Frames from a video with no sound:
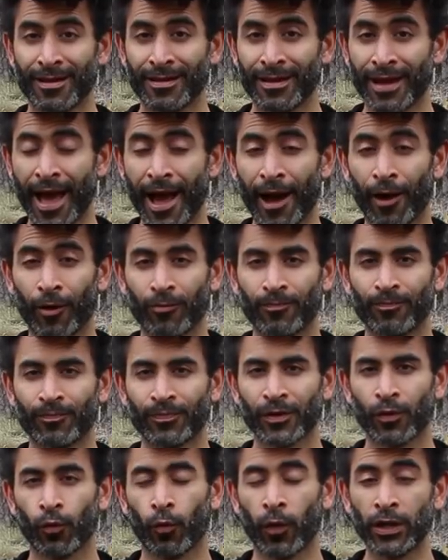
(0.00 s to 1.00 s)
Now,
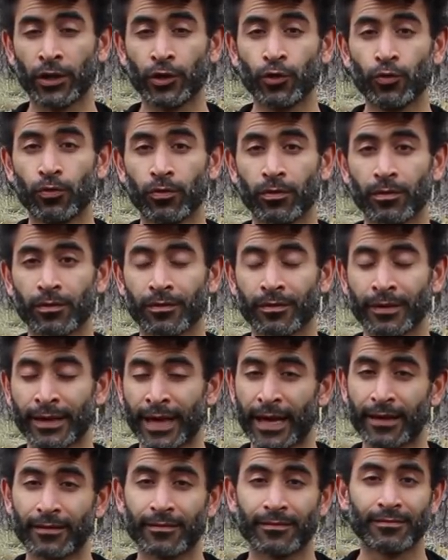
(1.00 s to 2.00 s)
when you
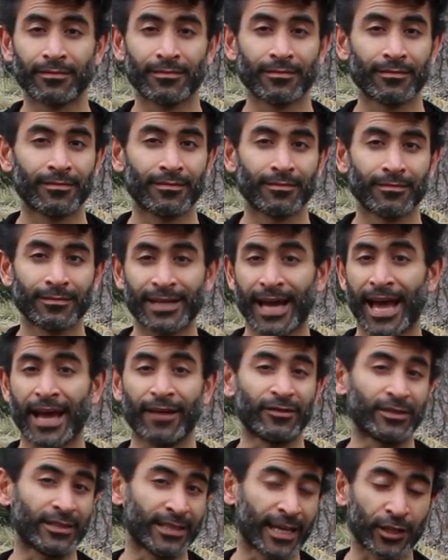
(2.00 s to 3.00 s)
get to
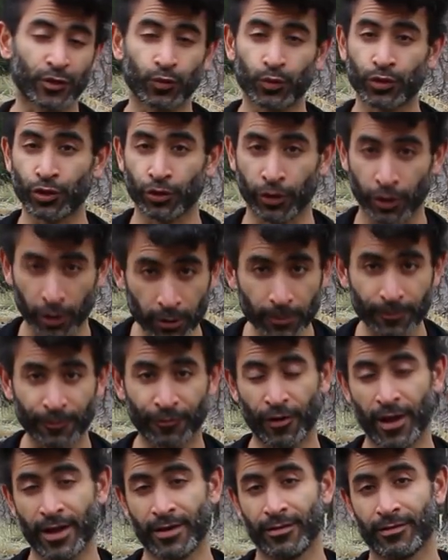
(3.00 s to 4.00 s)
have sex with your
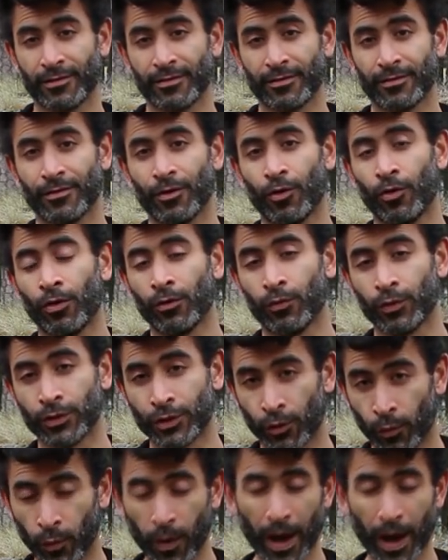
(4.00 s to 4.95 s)
girlfriend or with your